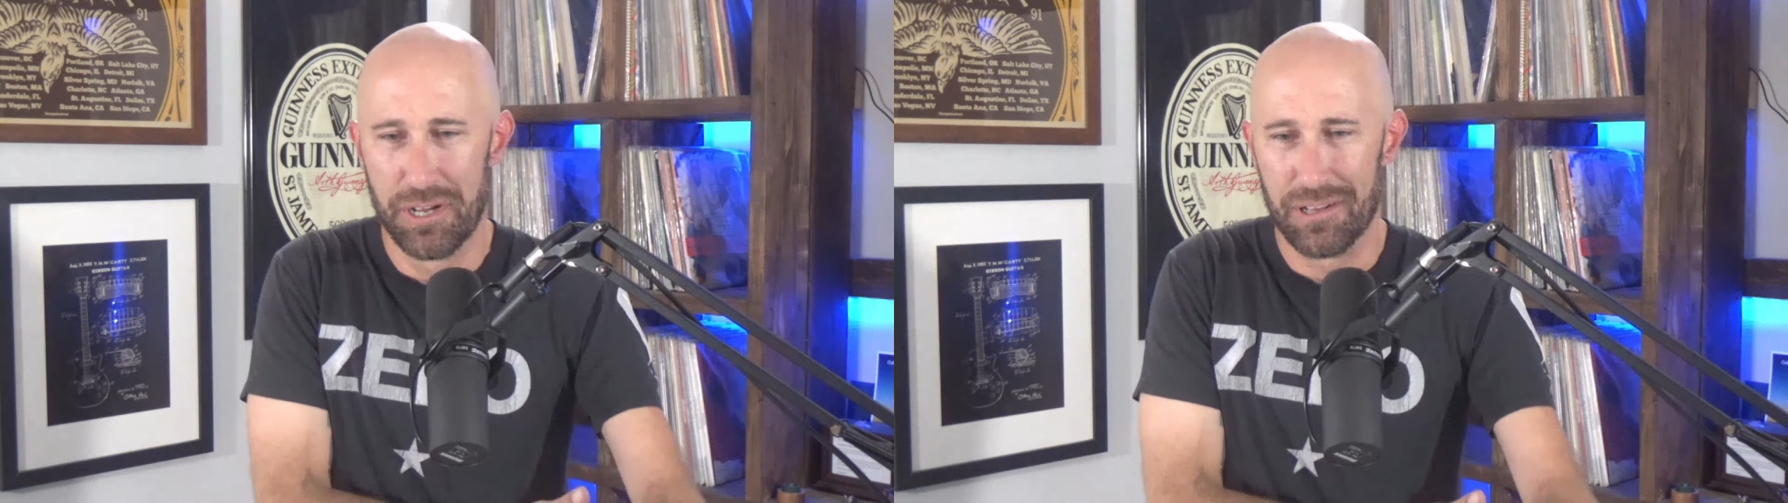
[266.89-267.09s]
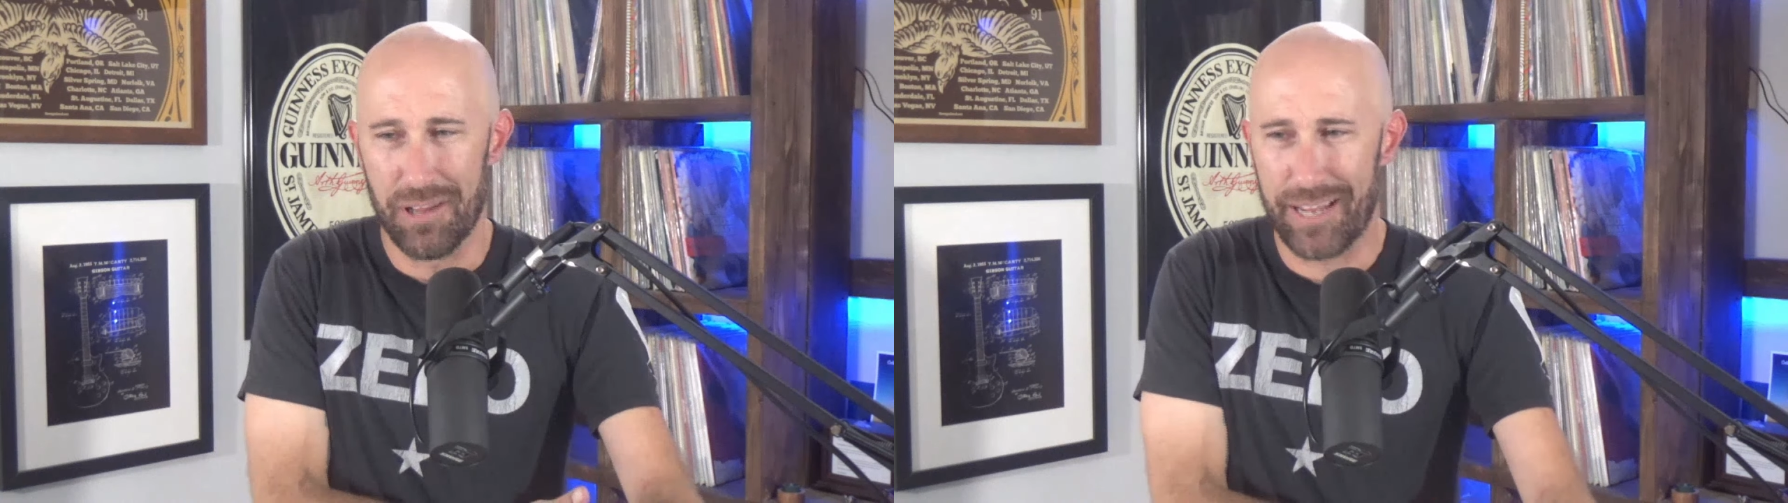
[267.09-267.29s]

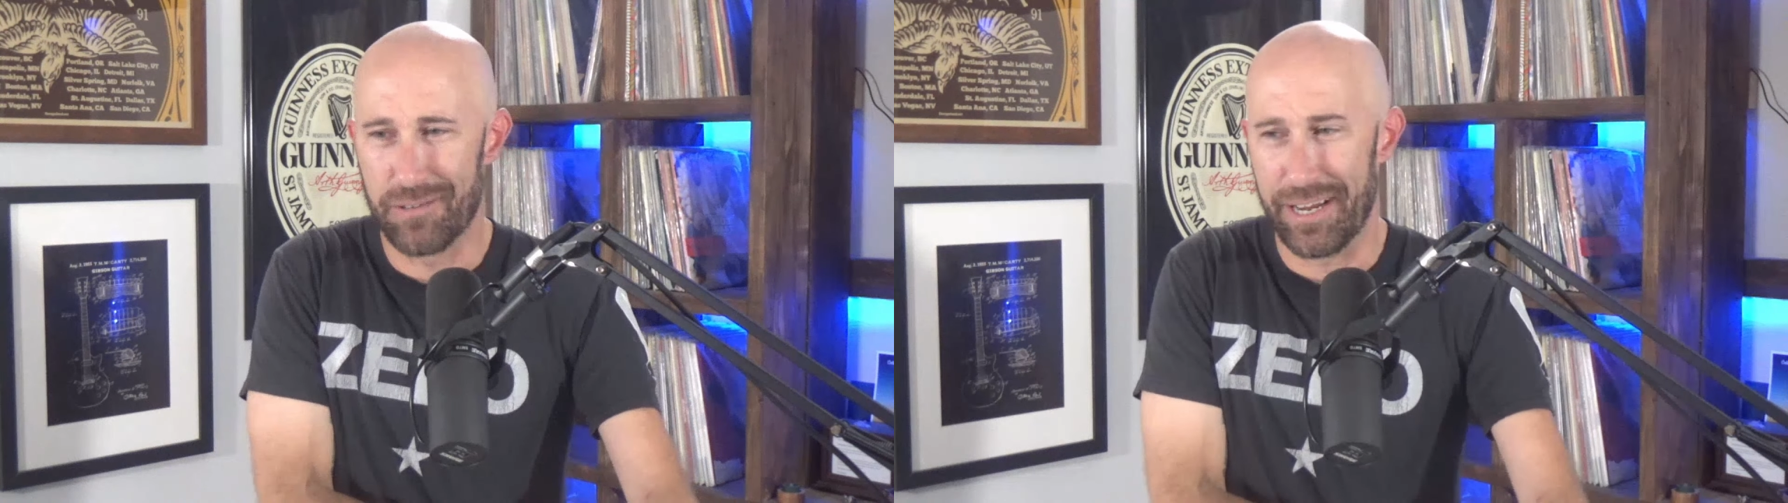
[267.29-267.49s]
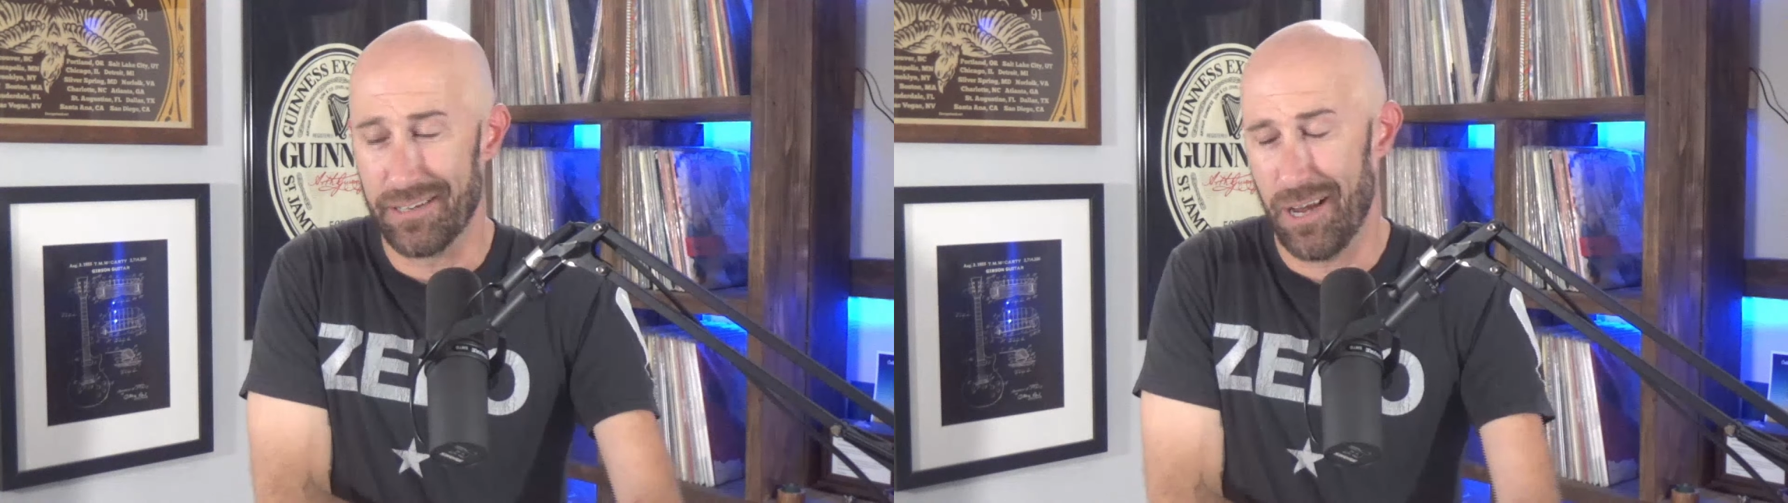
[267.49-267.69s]
like
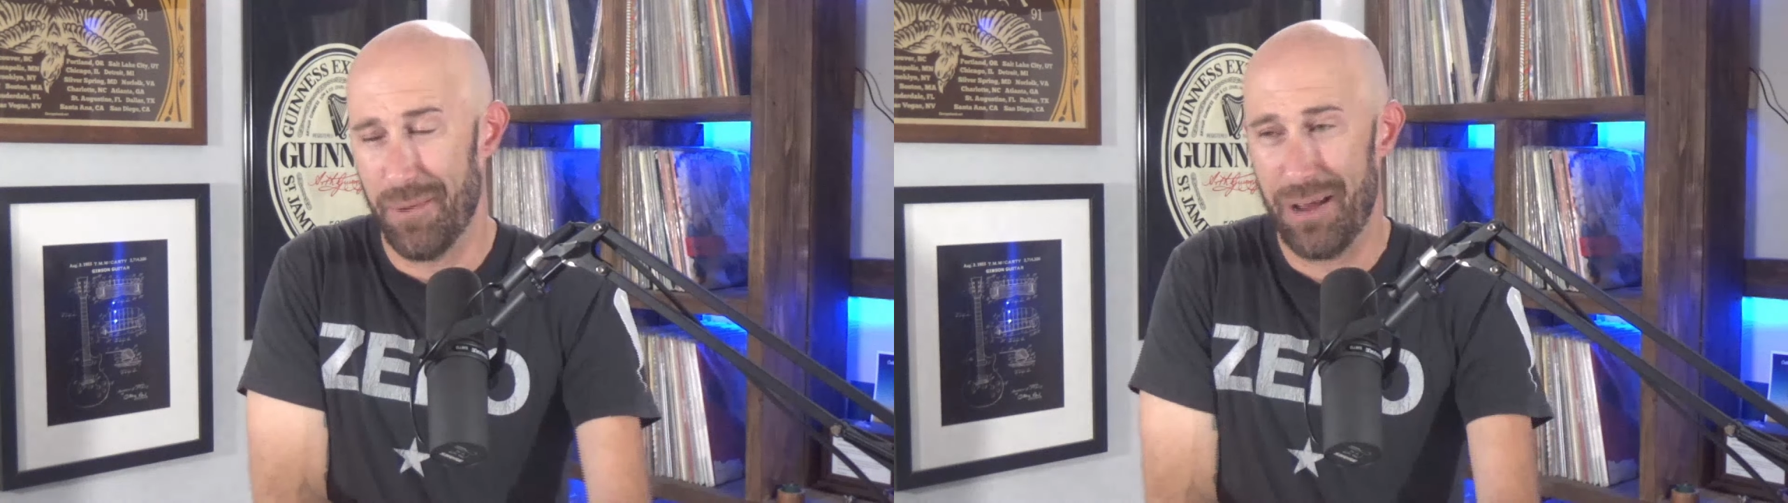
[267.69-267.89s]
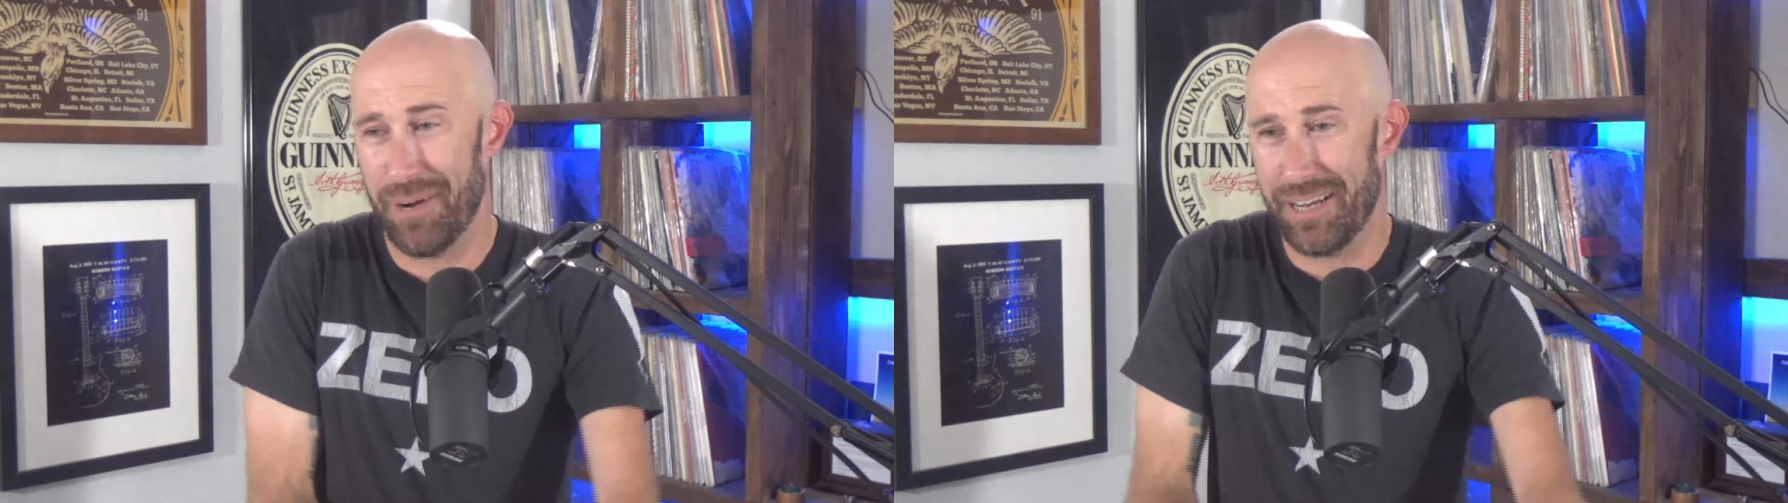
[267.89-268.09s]
Lainey's,
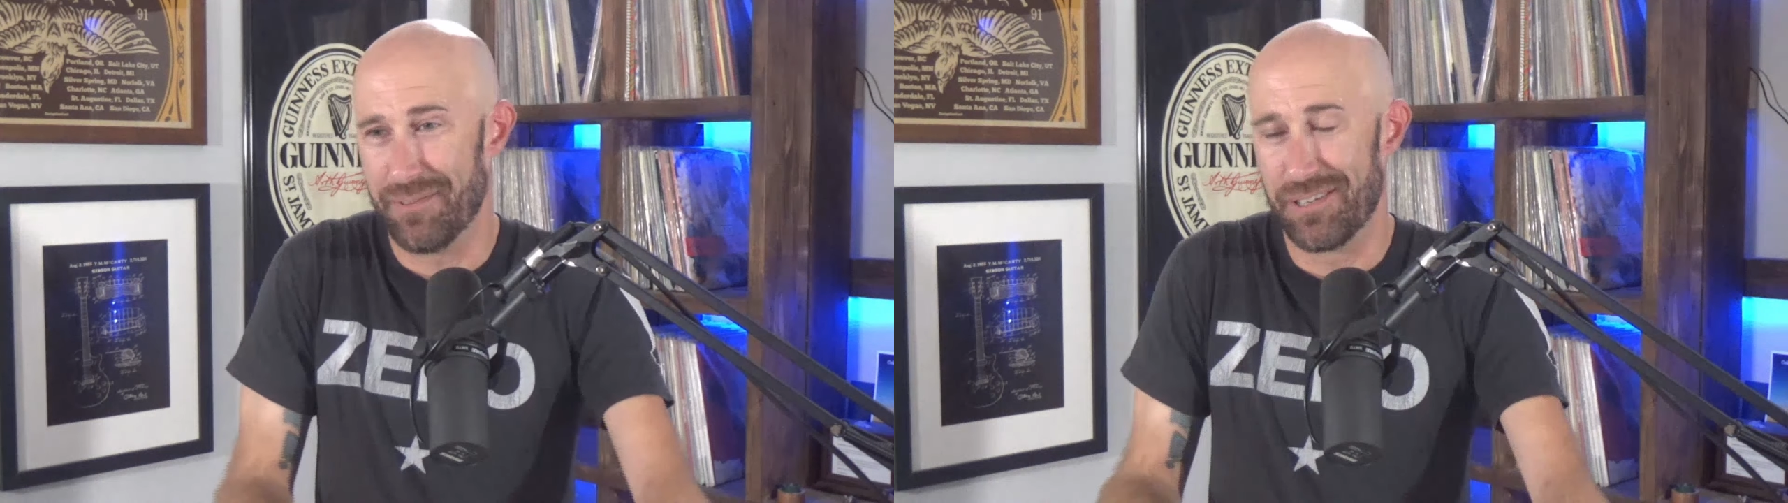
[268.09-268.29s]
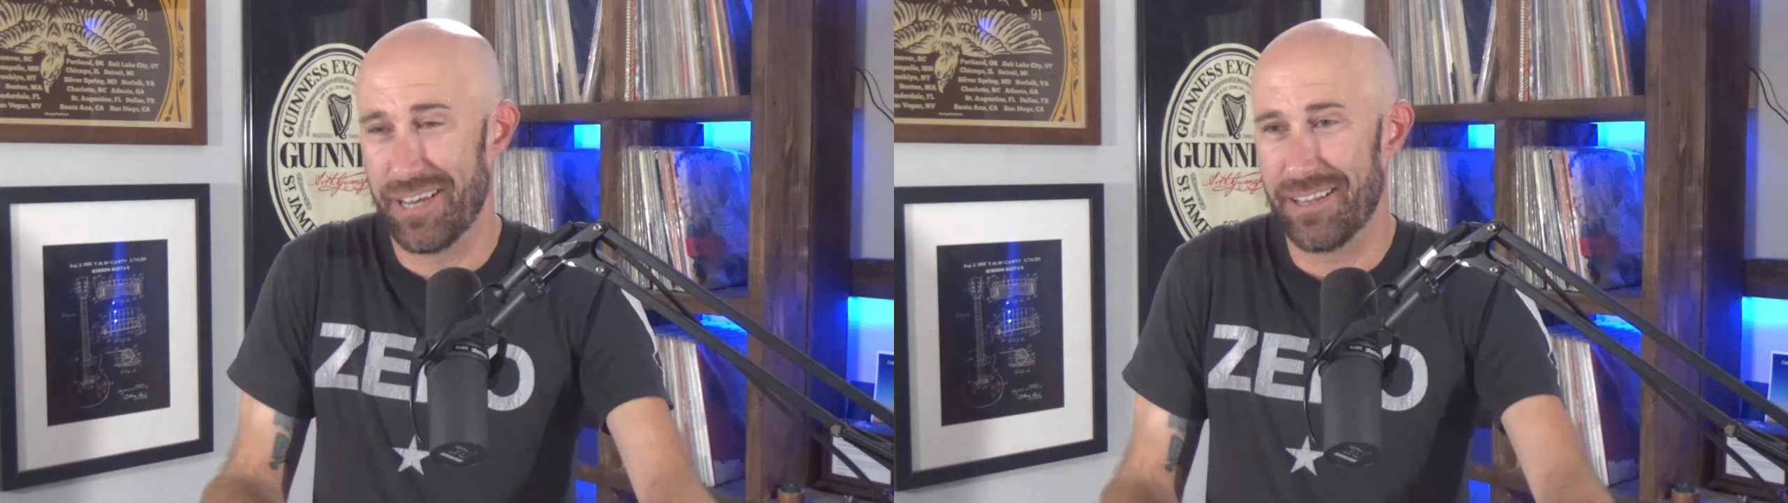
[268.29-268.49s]
I might even
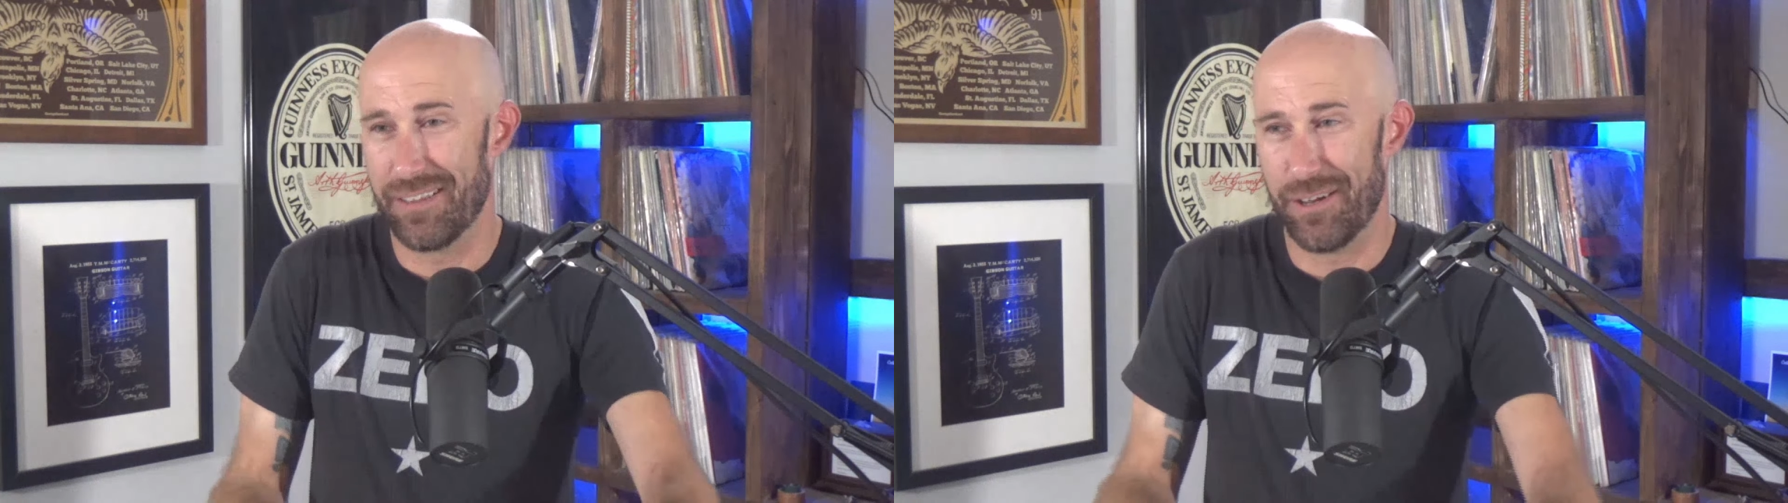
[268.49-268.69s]
say that